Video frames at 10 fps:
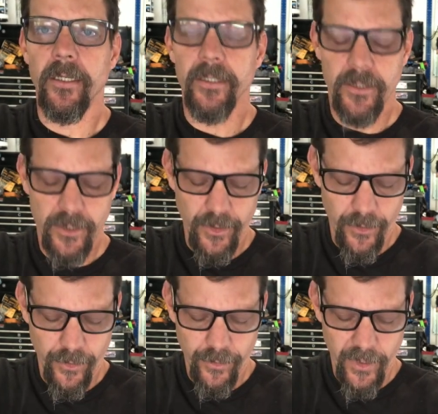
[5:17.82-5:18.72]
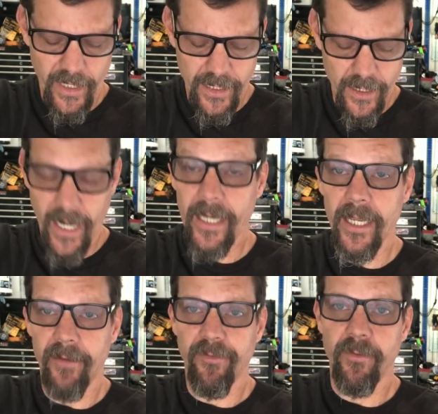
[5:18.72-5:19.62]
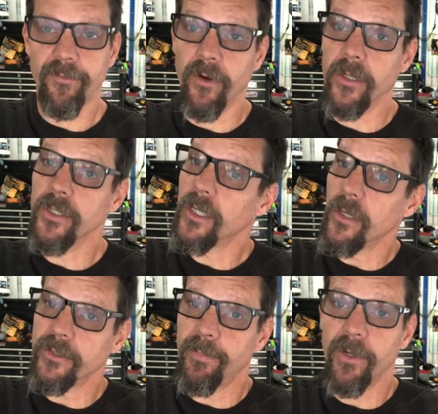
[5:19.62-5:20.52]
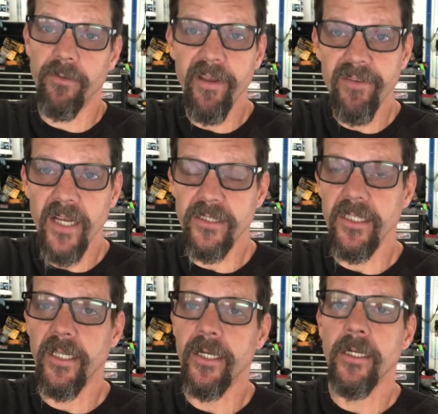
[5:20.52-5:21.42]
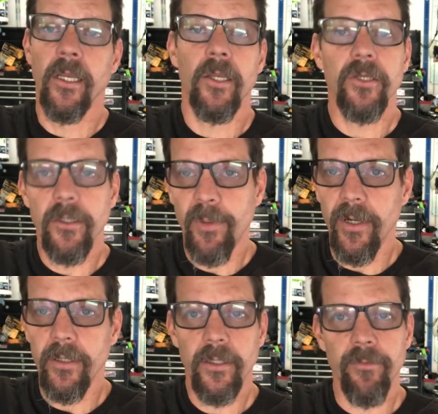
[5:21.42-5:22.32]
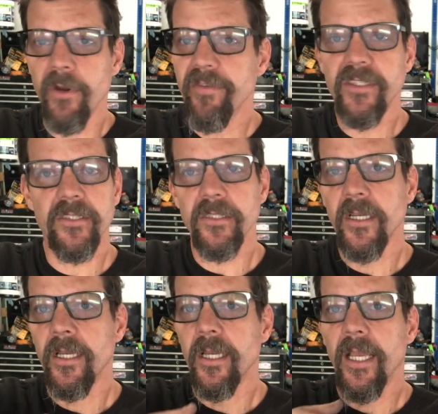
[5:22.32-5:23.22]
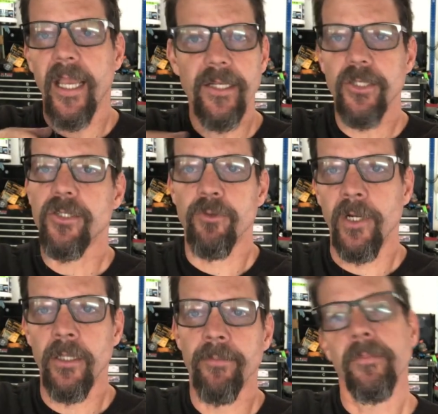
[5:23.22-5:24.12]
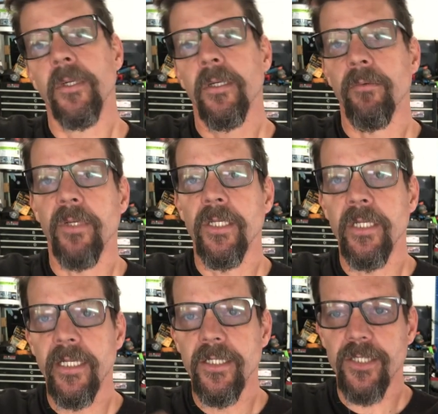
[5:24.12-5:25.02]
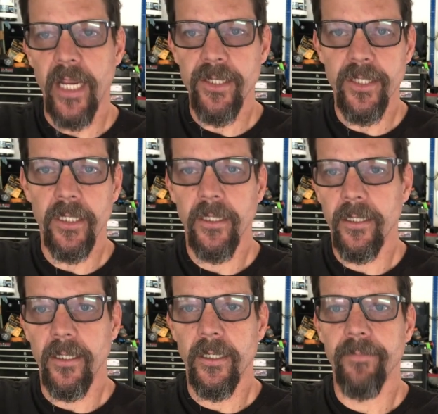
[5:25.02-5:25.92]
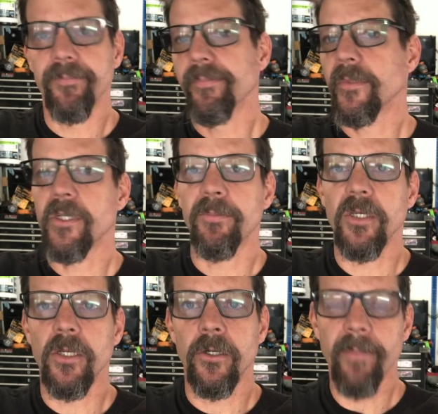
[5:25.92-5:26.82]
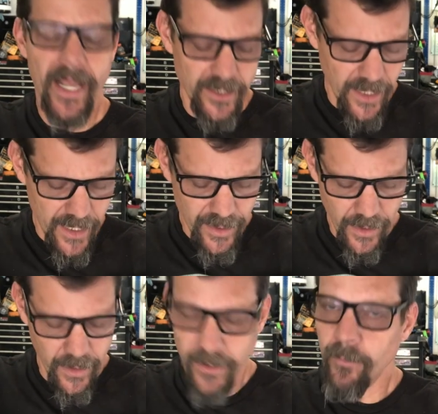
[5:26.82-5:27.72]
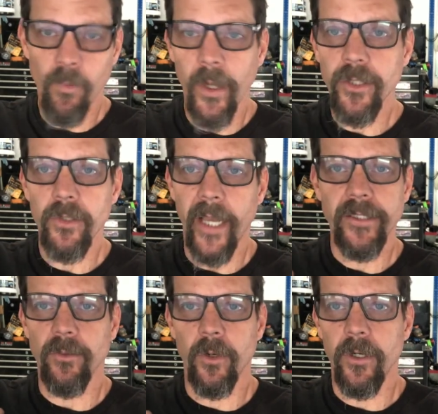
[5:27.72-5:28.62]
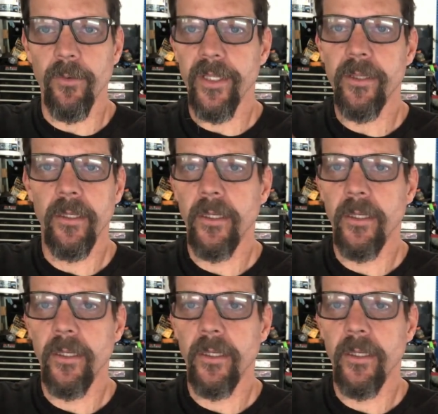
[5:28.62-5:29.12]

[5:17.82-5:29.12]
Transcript: so that I can get it from the front. You could also put riv nuts in there. You can put the rivets and just drill them when you need to change it. It's up to your imagination and what you like to work with.